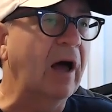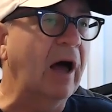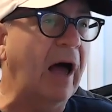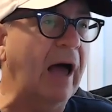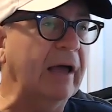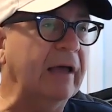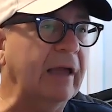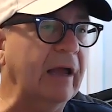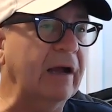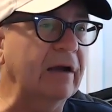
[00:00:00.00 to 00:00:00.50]

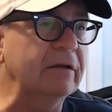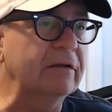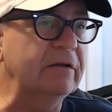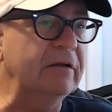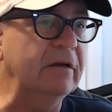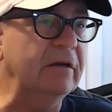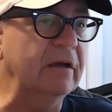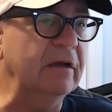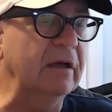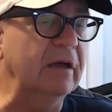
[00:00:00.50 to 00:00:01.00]
I
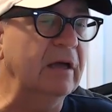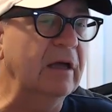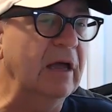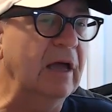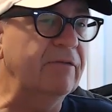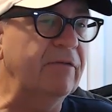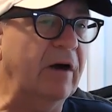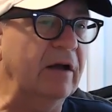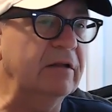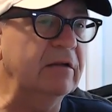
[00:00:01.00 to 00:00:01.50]
guarantee you,
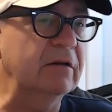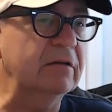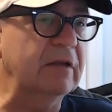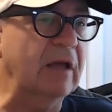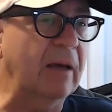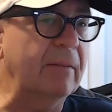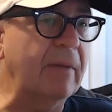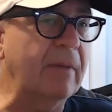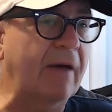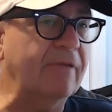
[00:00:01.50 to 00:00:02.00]
if I took
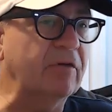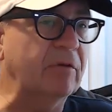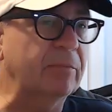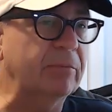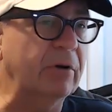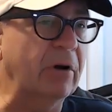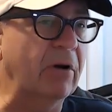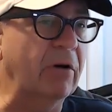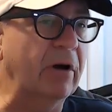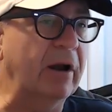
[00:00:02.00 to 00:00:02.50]
that Mavic
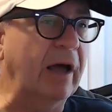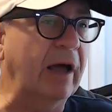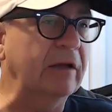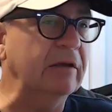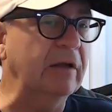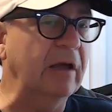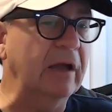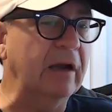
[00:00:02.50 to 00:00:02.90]
Pro and I